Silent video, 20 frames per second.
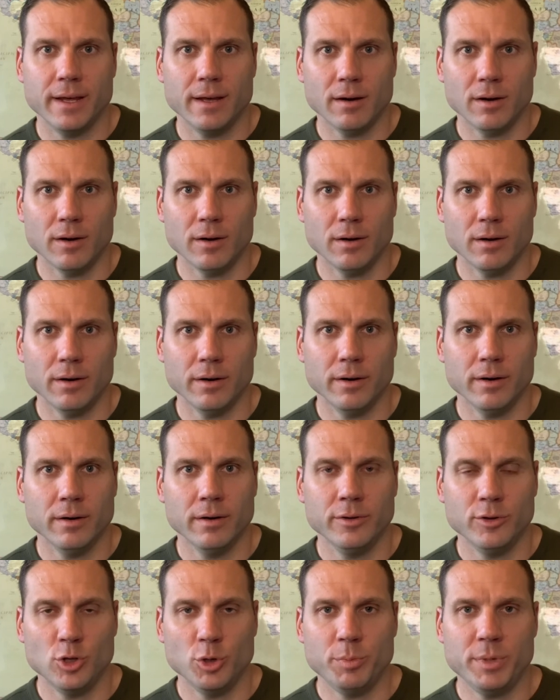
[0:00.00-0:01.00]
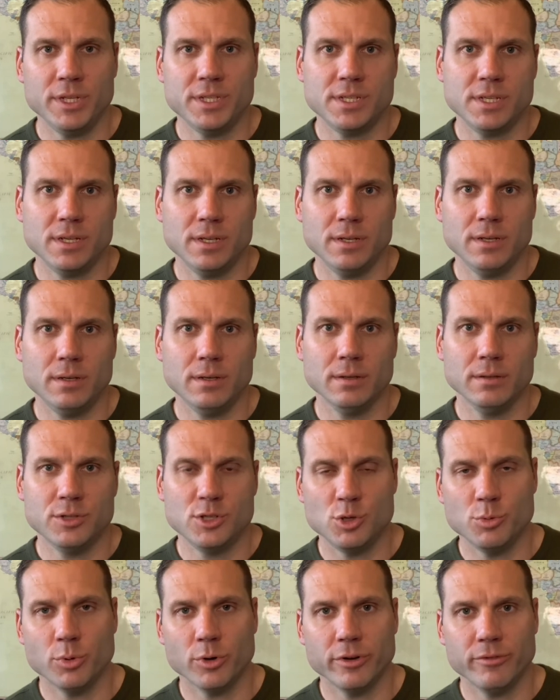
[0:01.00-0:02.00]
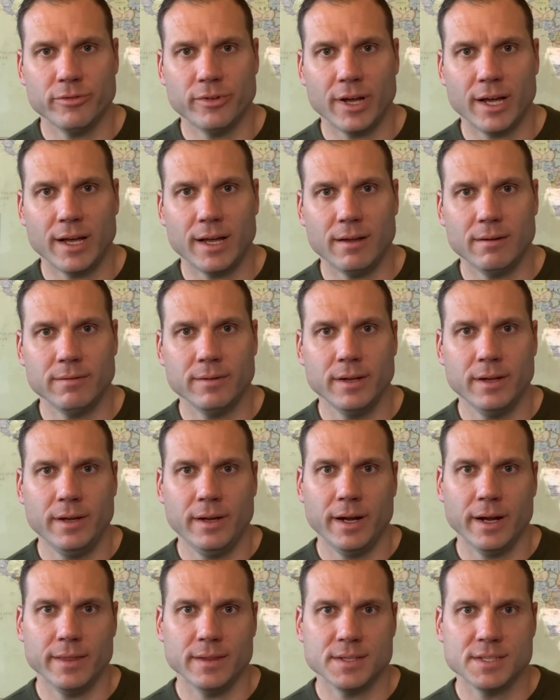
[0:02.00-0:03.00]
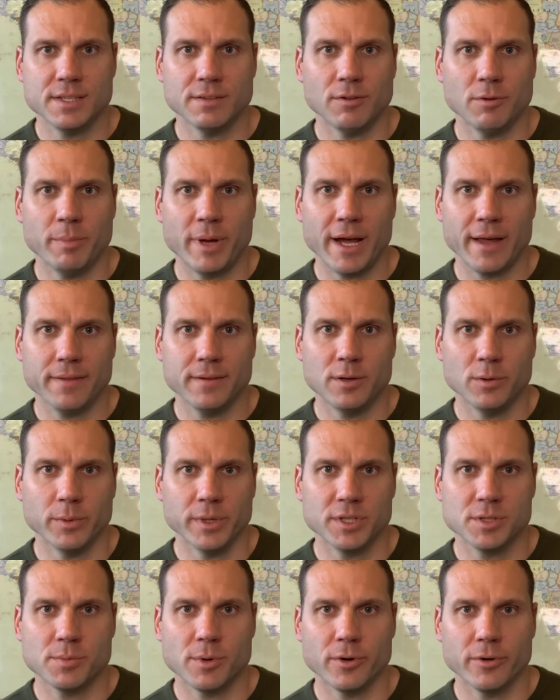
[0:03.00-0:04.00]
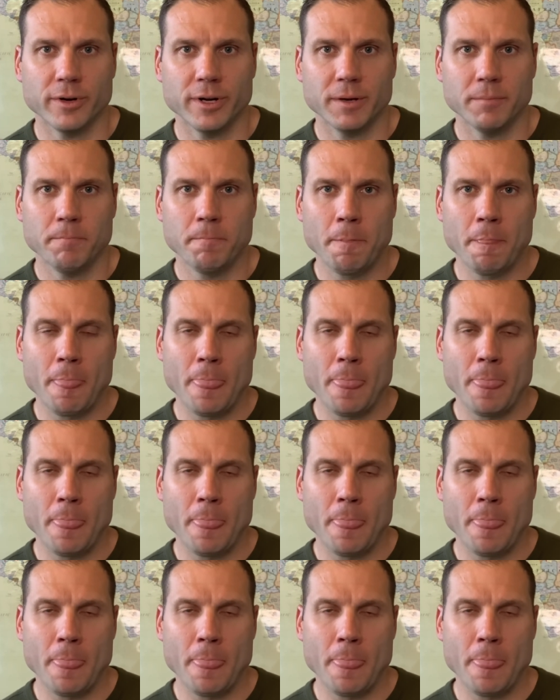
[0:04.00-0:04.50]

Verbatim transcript: are UPT 2.5 and the Civil Path to Wings program.